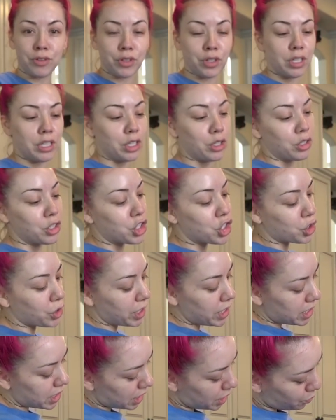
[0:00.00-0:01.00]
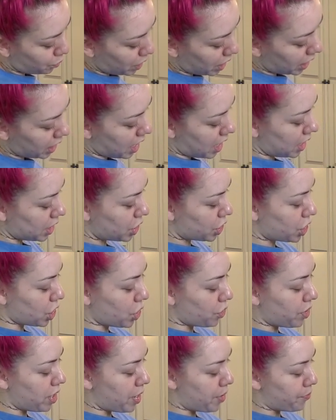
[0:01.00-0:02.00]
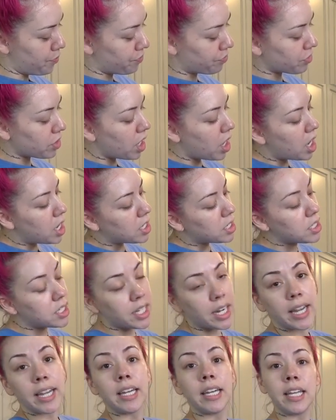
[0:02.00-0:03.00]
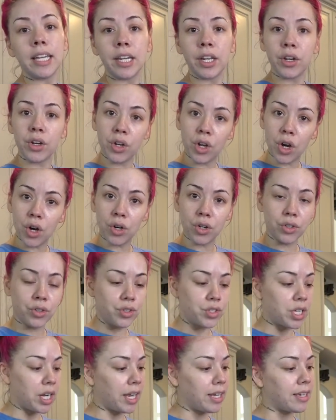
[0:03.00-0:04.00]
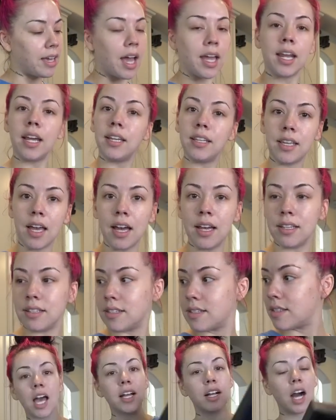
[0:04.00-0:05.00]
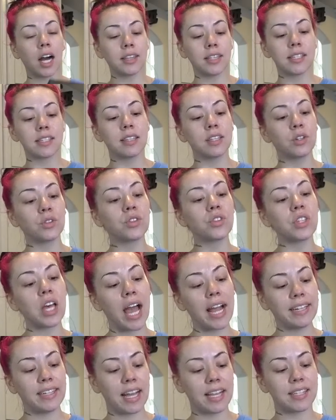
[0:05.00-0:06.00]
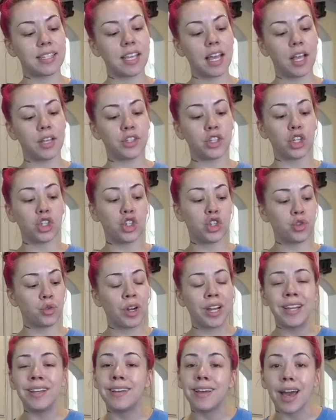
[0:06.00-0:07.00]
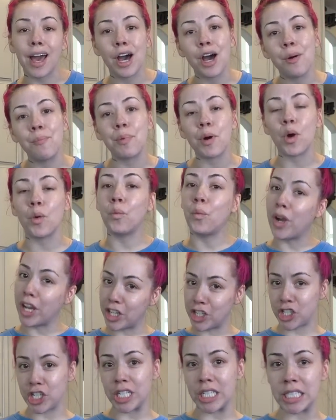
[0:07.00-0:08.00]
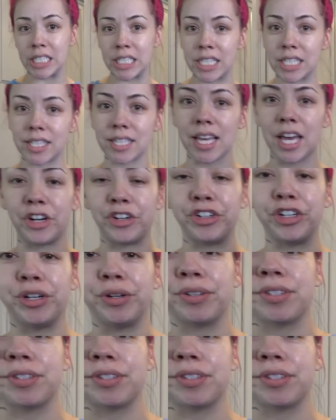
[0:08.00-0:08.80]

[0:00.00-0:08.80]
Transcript: for their little treats and whatnot. So did I need it? No. Did I get it? Yes. I got this little sign that says, drink up, witches. I don't know,